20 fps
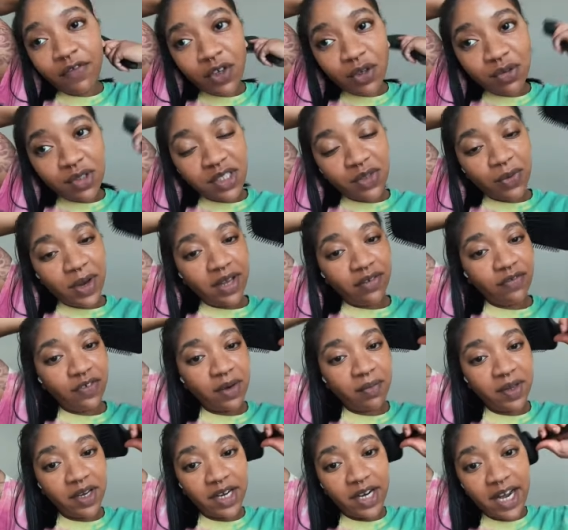you sweat
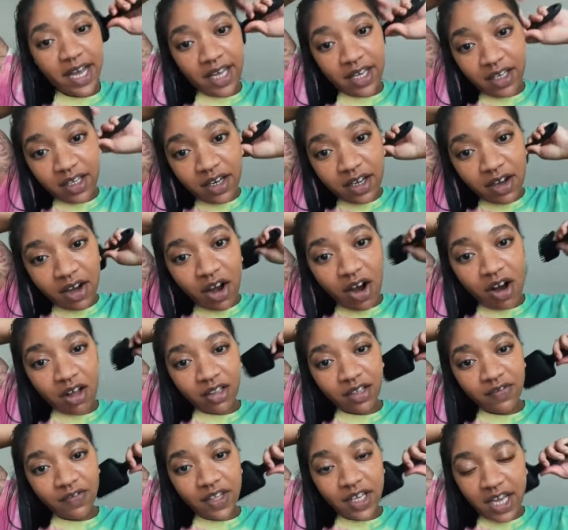from your head, all
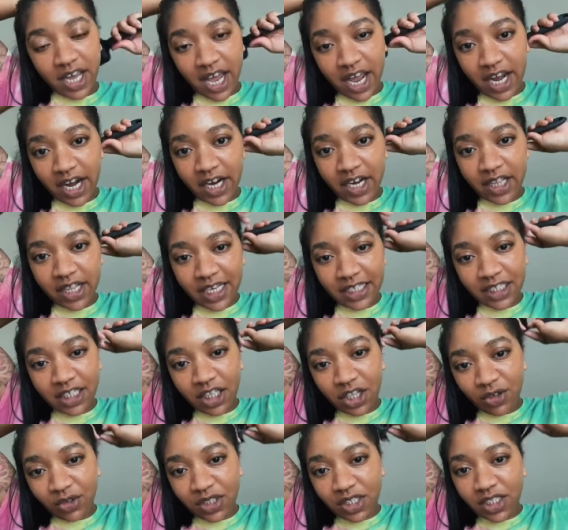of the hair that's
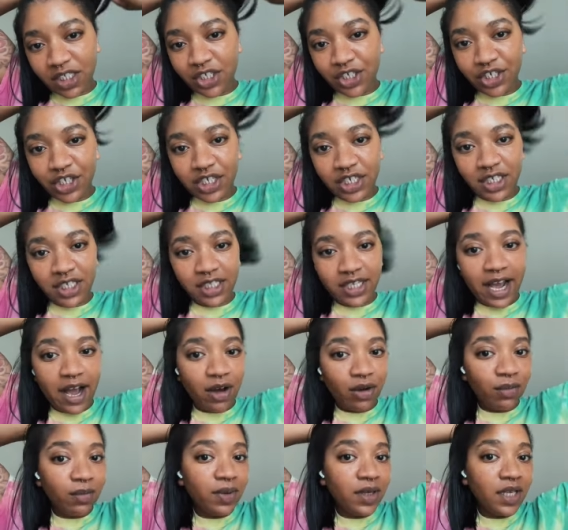closest to your
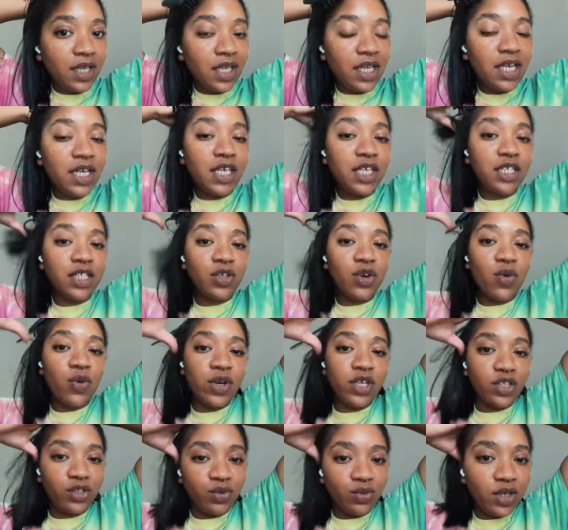scalp is
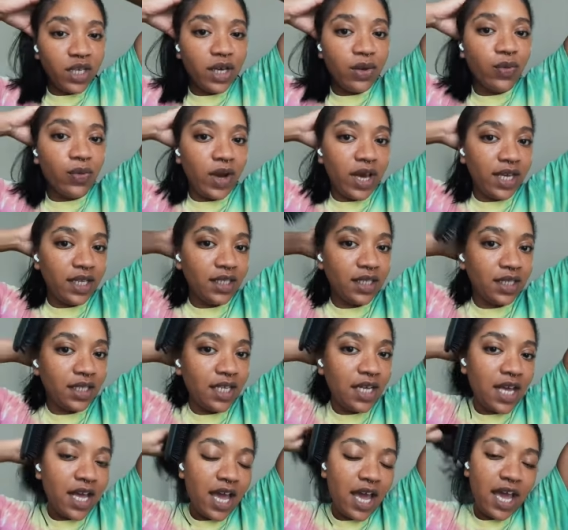going to get wet.
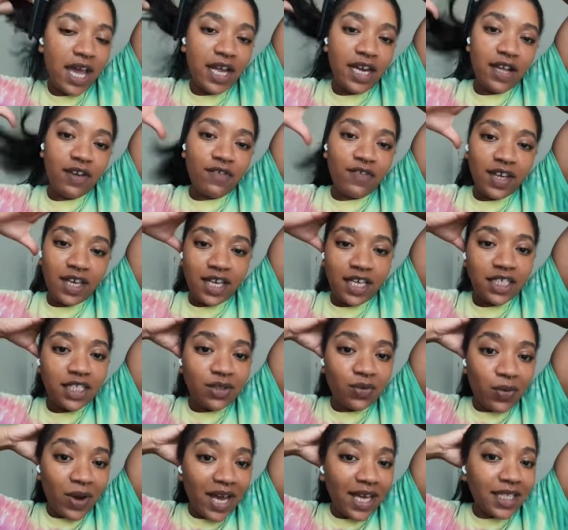And if it gets
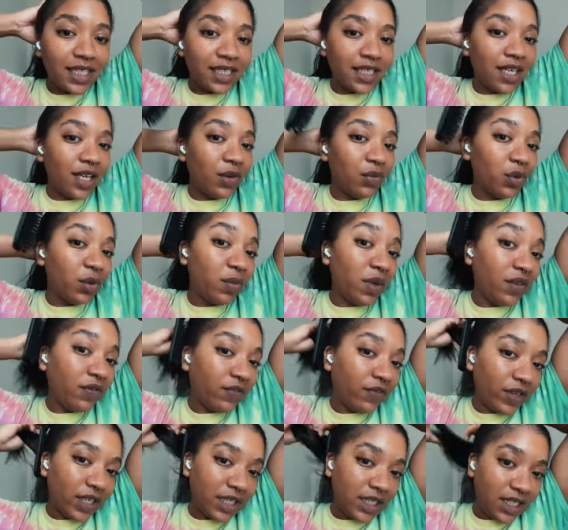wet, it will be
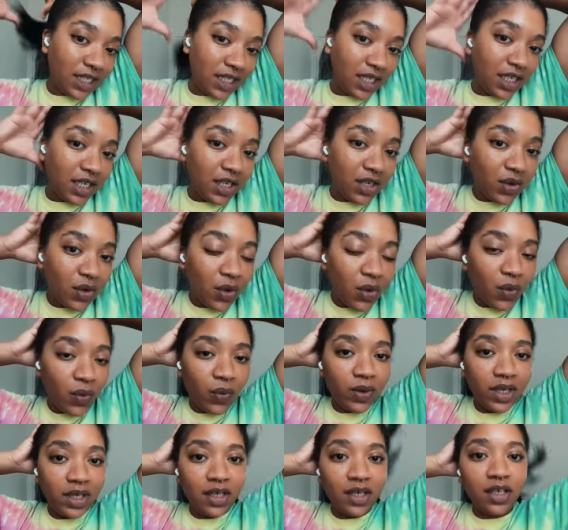frizzy
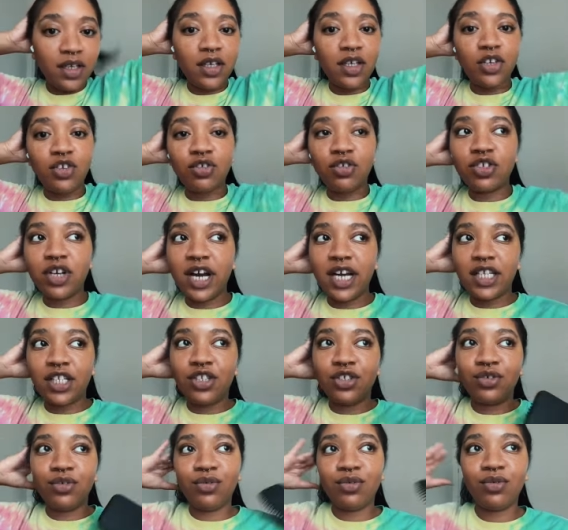when you try
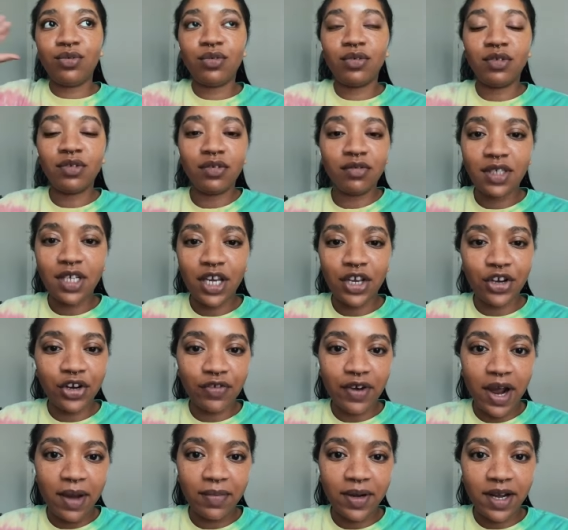to take your
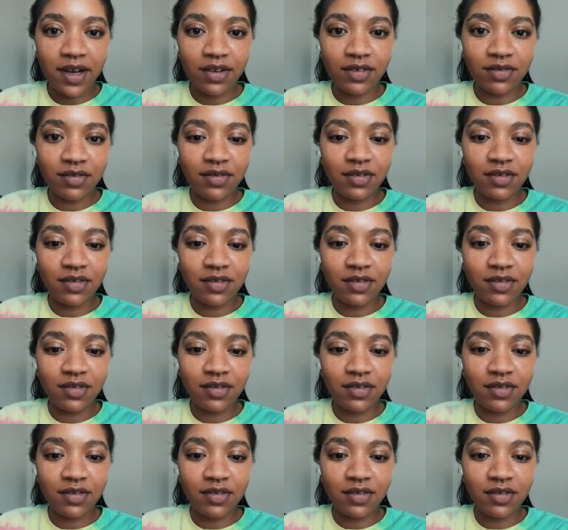wrap down.